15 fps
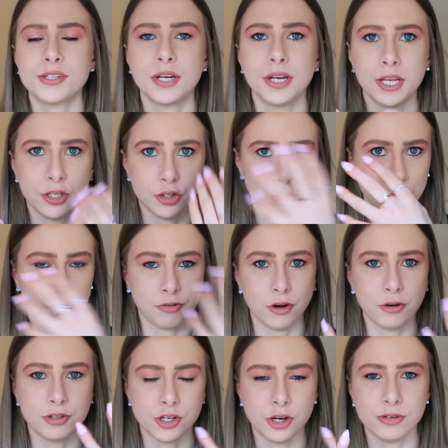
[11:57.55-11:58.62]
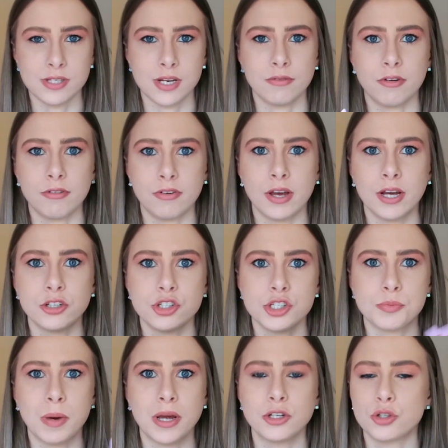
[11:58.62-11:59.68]
and then he took photos and everything and
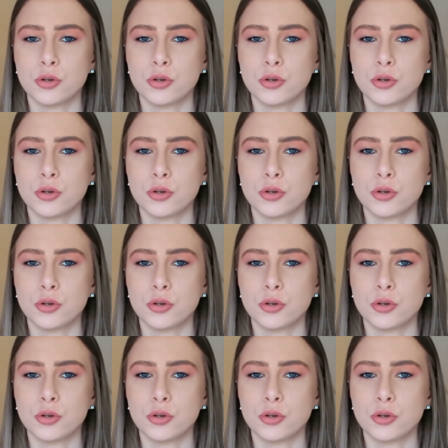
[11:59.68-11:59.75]
just made